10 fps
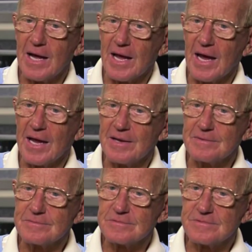I
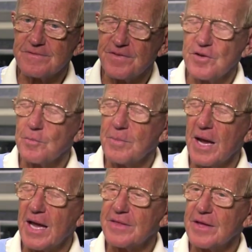feel
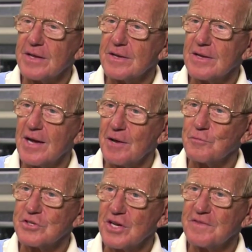bad that I
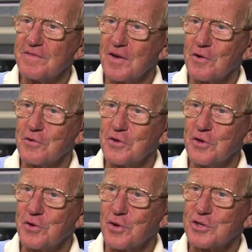was unfair to the
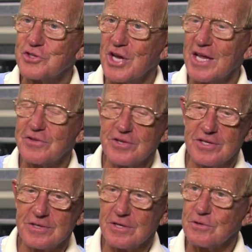New York Jets,
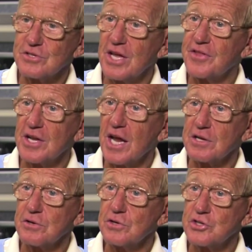and there's nothing I can
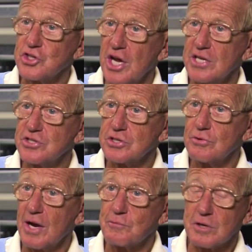do to change it.
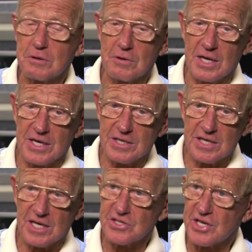Do I regret it?
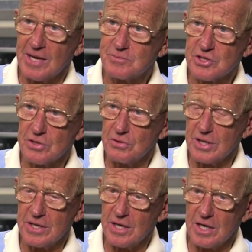Yes,
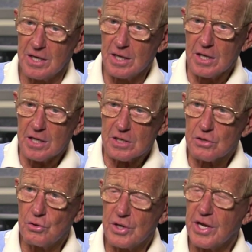absolutely. Not
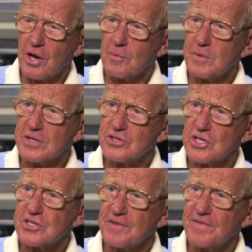going there, but
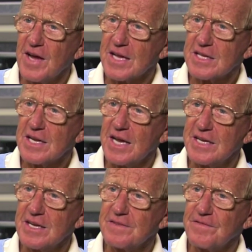just the fact that I
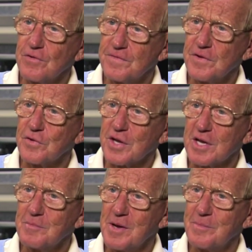didn't fulfill the
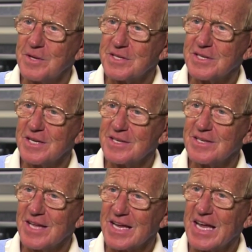commitment that
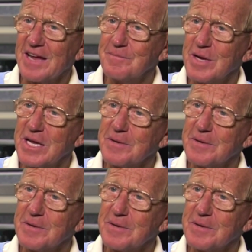they gave me.